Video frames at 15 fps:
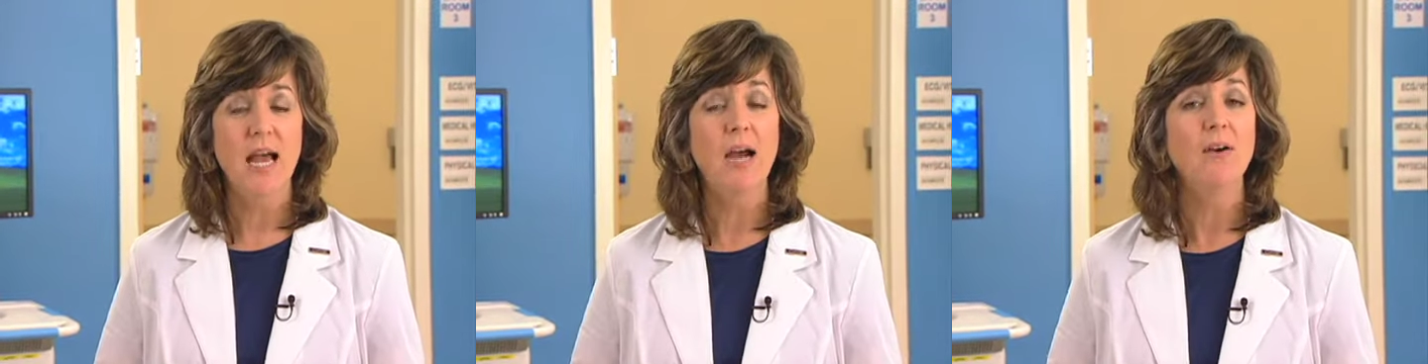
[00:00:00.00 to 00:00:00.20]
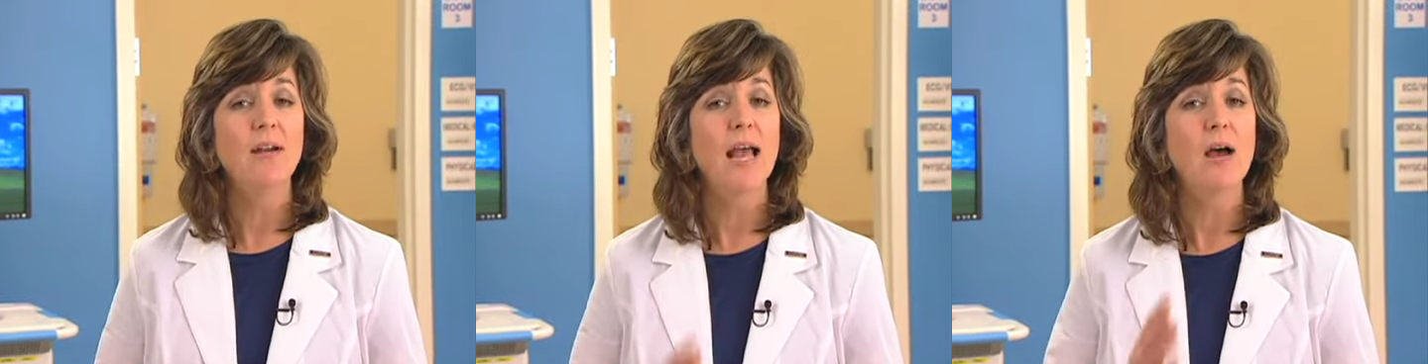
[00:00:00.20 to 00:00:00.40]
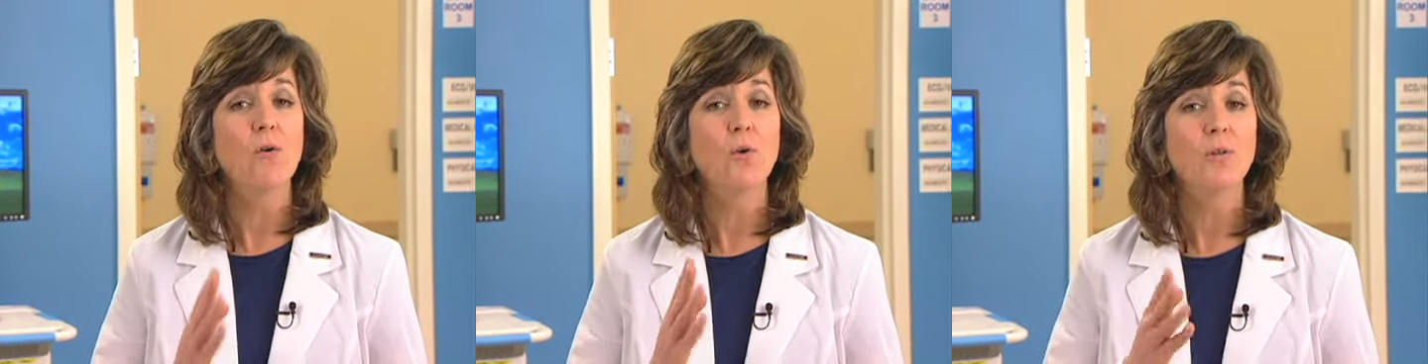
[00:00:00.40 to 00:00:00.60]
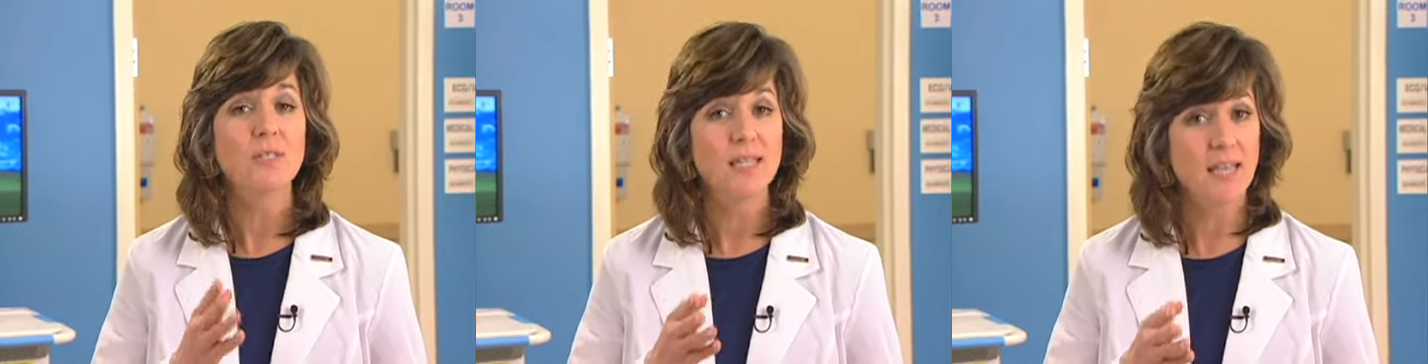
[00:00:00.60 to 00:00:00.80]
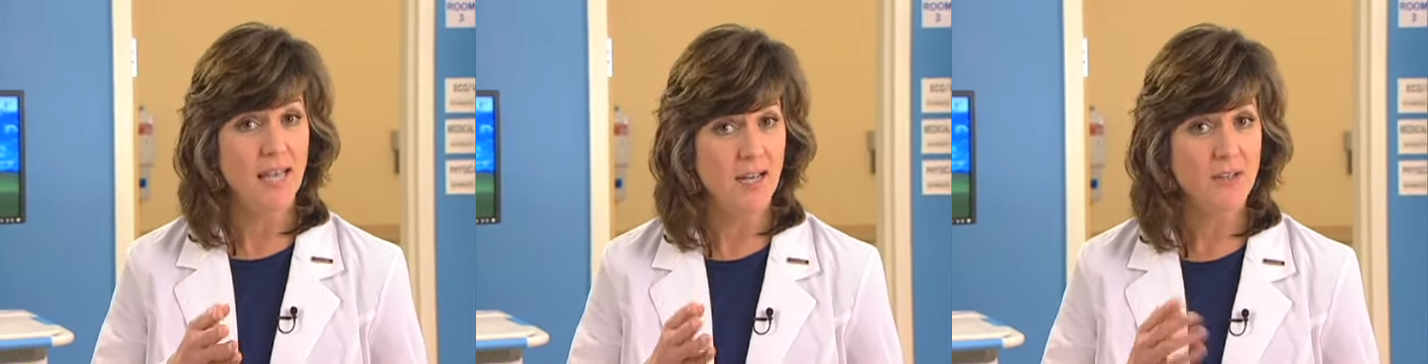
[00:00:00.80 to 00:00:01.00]
are now
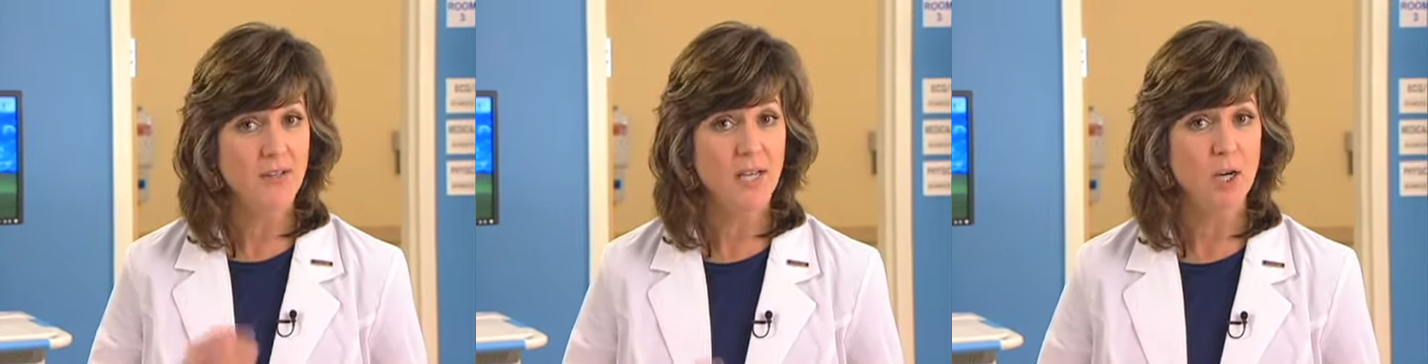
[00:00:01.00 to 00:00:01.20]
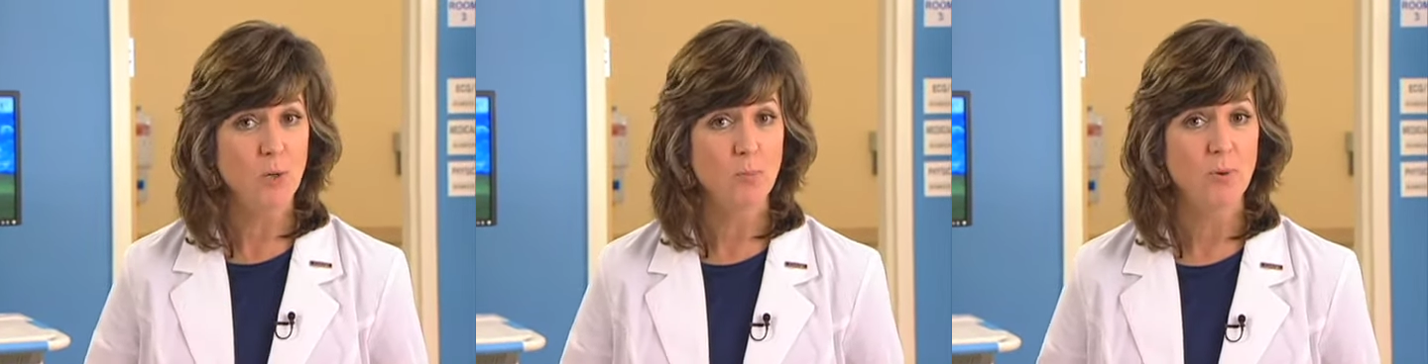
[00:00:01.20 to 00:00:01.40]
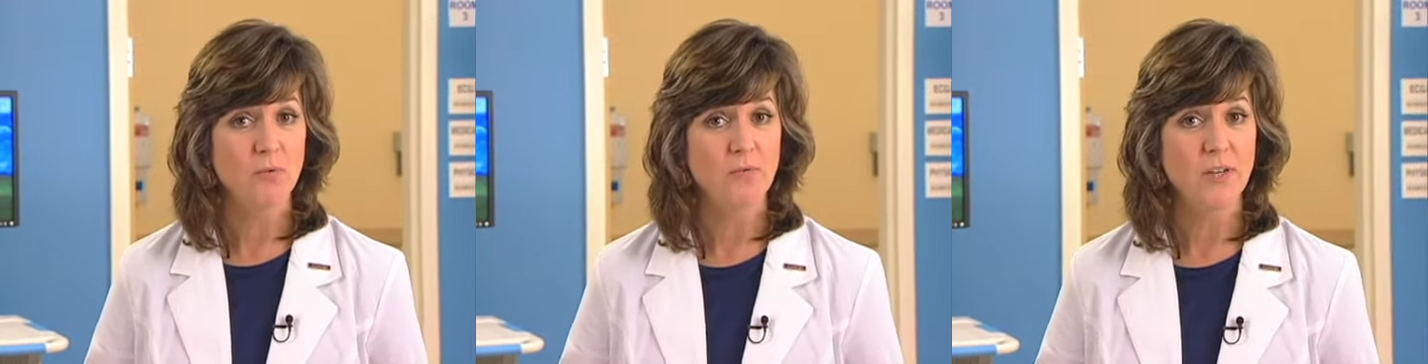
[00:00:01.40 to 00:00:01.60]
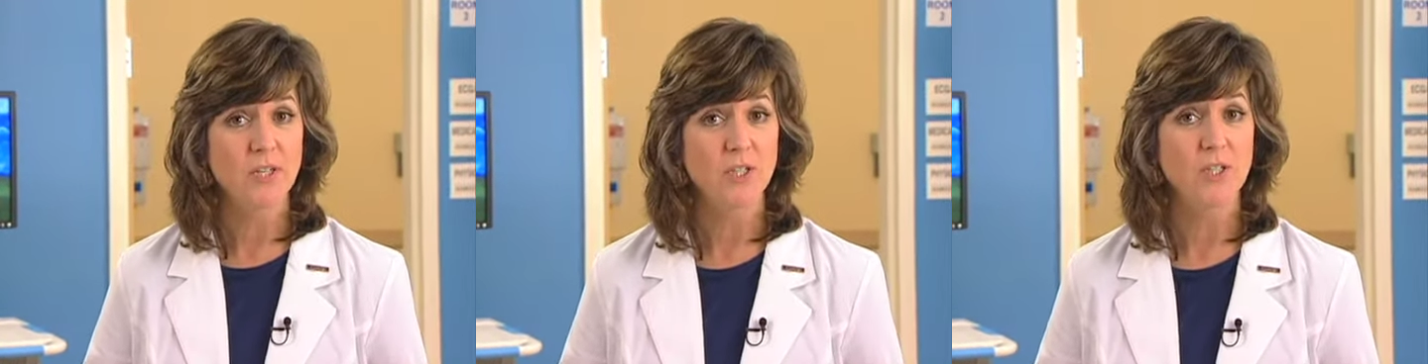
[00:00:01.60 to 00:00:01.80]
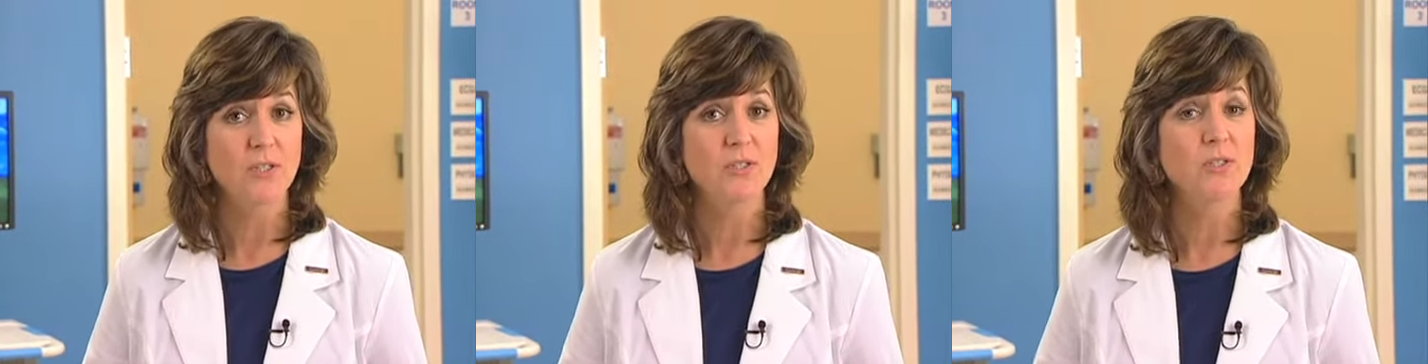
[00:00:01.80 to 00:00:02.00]
holding healthcare
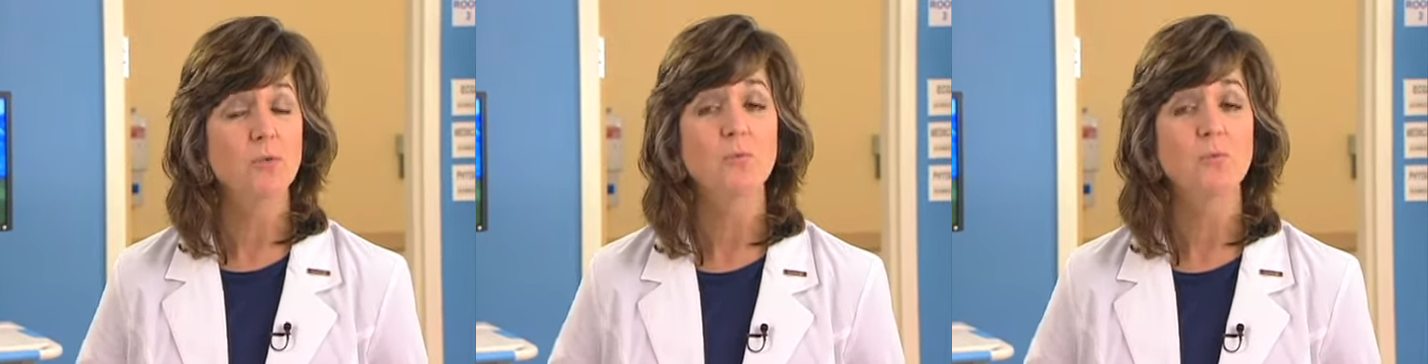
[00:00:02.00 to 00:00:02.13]
professionals